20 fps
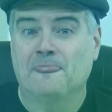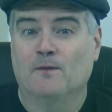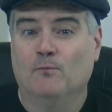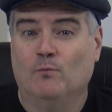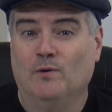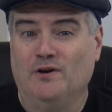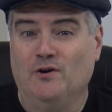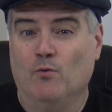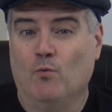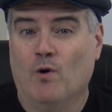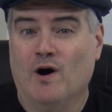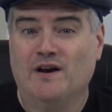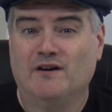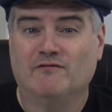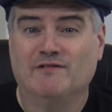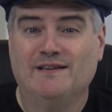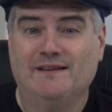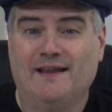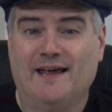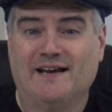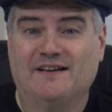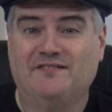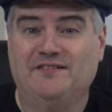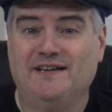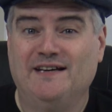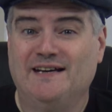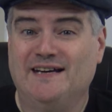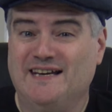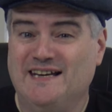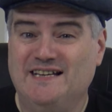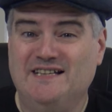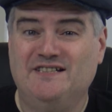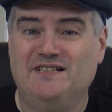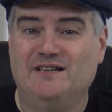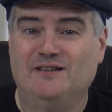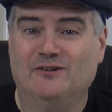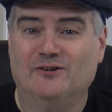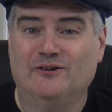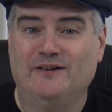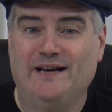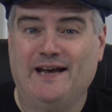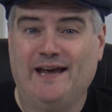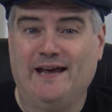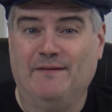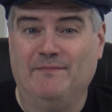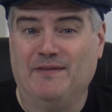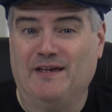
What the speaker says: When you want a relaxing, easy-to-learn game